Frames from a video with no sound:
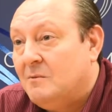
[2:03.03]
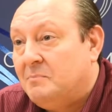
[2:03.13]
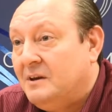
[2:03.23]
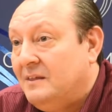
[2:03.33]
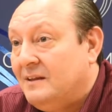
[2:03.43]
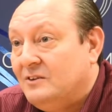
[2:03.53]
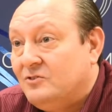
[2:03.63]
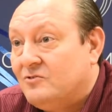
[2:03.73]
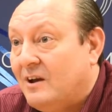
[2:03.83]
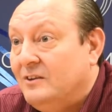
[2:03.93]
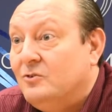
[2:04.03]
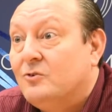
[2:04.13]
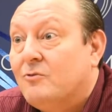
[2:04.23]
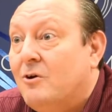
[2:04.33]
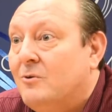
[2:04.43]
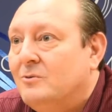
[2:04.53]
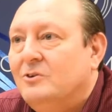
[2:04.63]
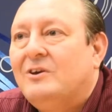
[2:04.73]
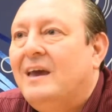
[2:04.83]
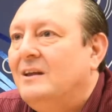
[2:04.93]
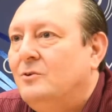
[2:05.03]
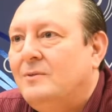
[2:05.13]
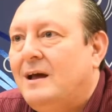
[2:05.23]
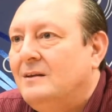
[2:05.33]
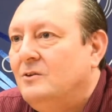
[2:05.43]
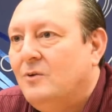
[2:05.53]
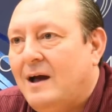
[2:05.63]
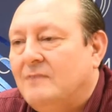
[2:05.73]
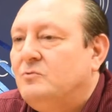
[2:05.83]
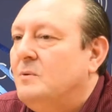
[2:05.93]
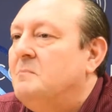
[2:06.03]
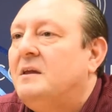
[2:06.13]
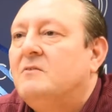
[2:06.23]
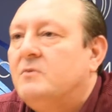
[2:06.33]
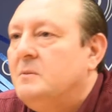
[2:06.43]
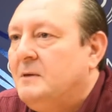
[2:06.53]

company that is trying to grow, you can't do that. You have to embed it from the